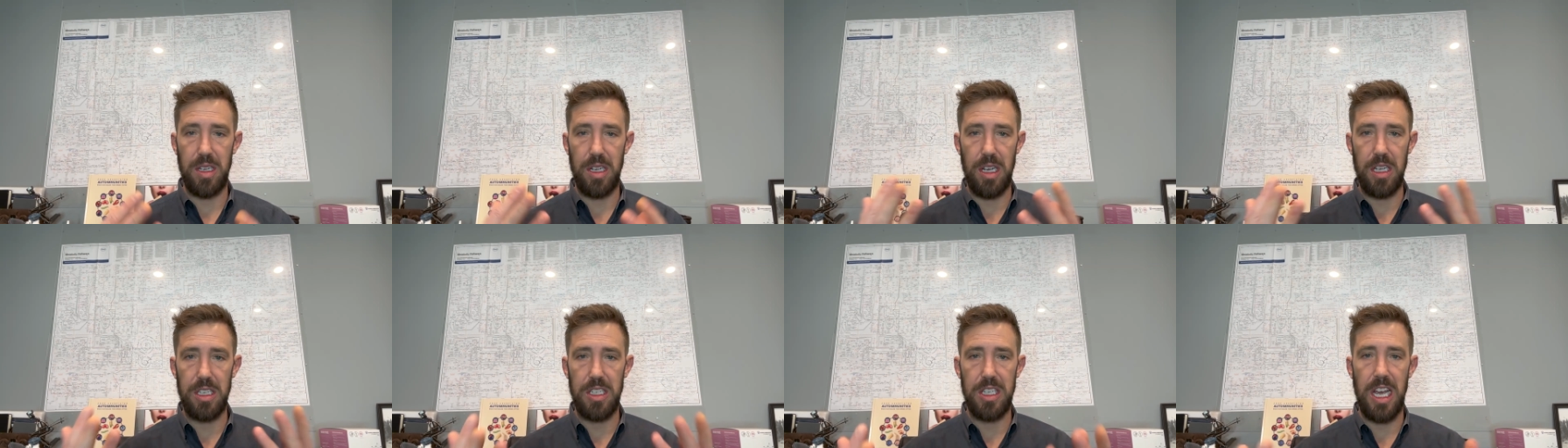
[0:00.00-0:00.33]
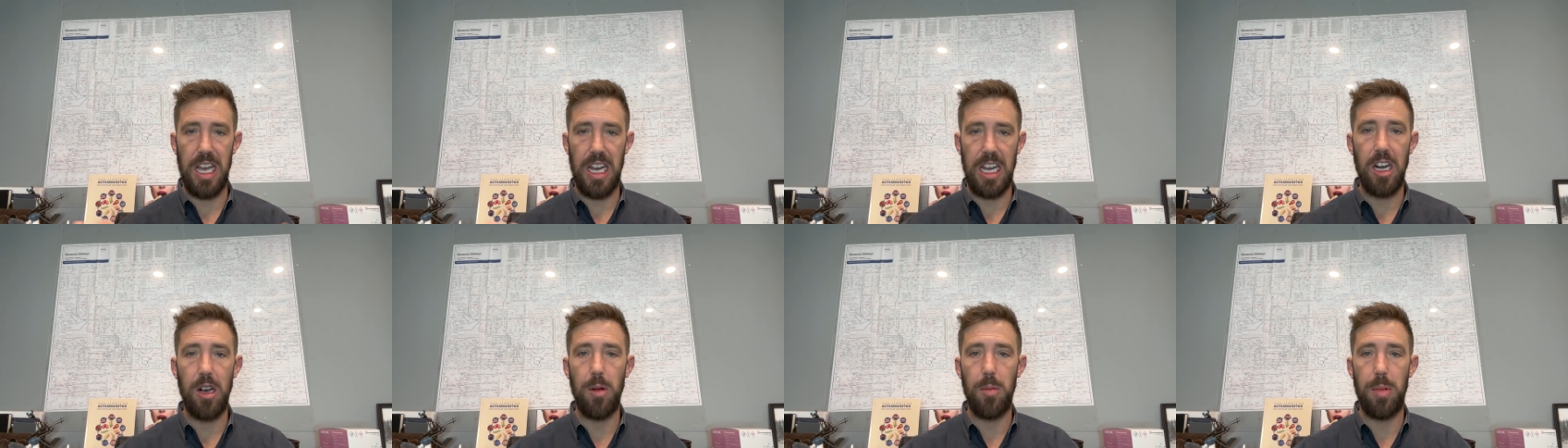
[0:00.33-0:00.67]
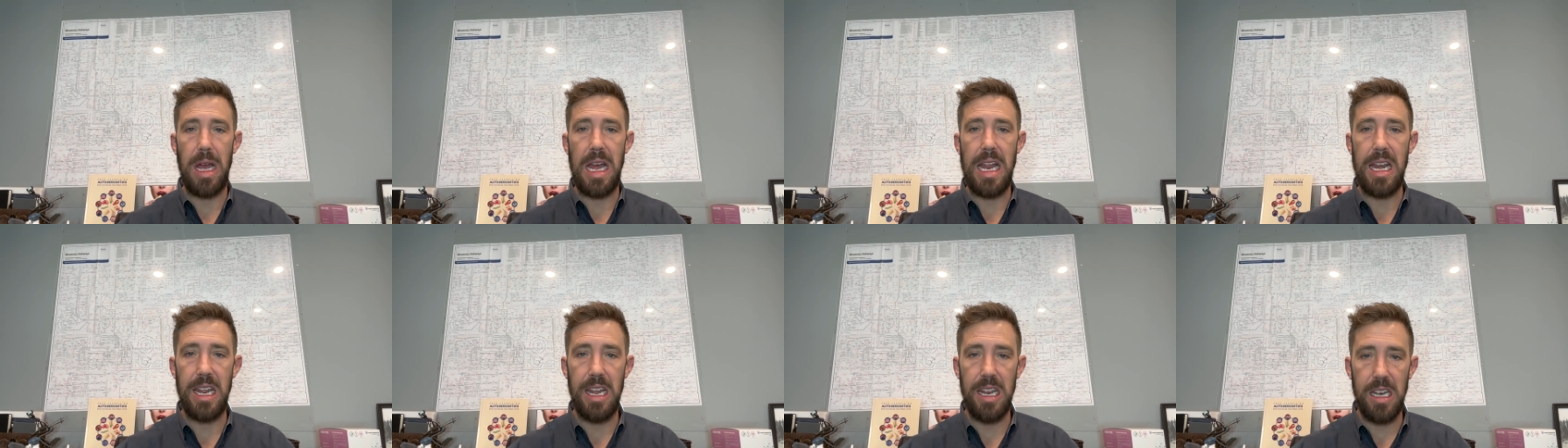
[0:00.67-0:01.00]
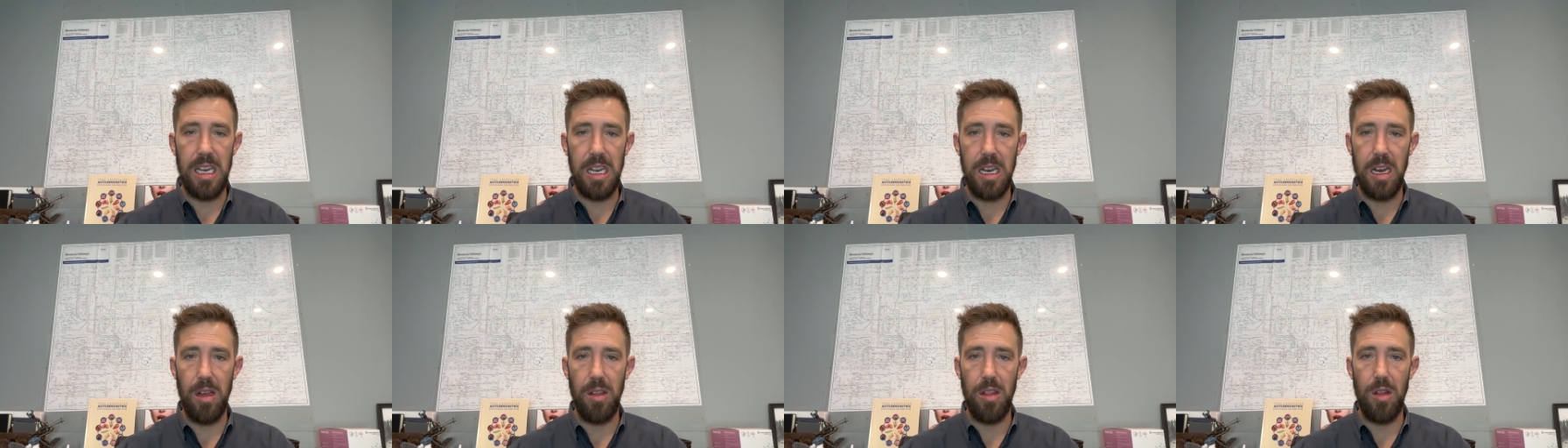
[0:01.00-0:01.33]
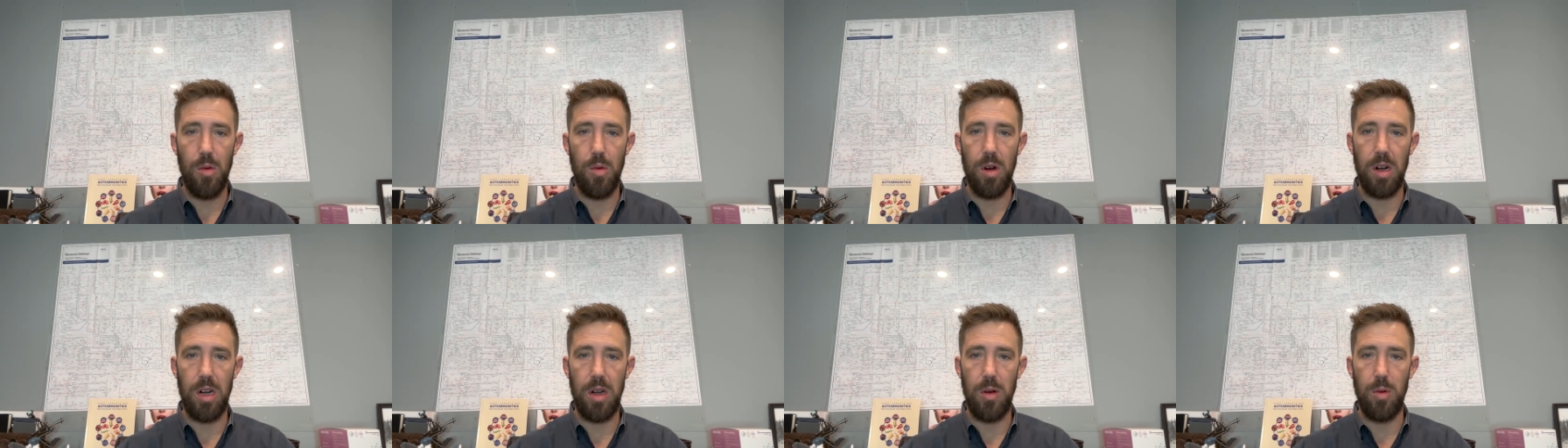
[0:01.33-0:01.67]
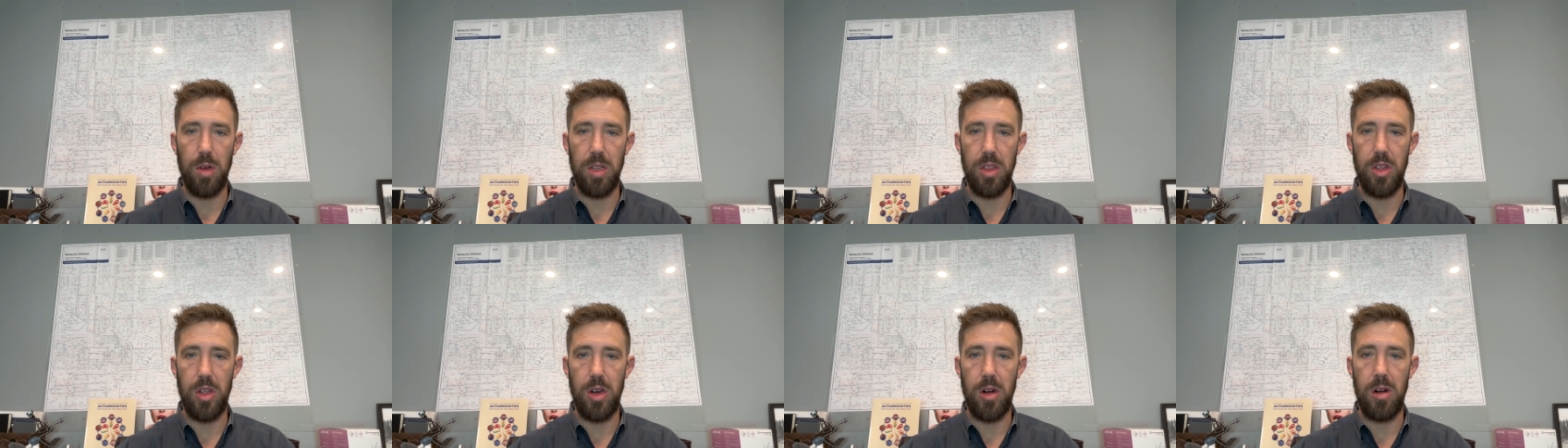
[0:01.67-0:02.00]
a second opinion you know they're working
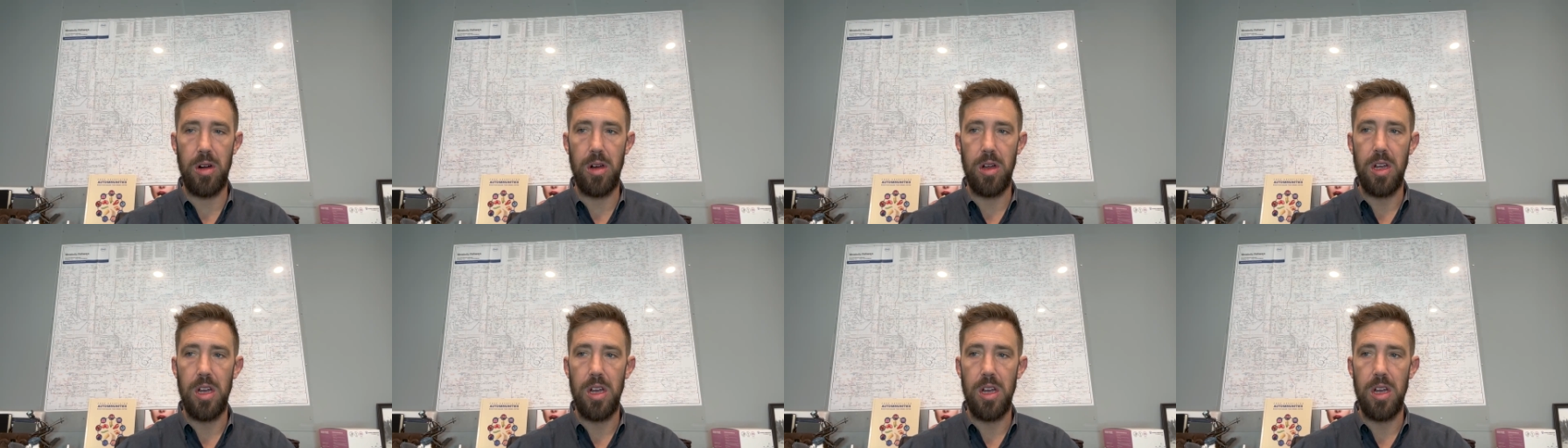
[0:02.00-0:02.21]
with their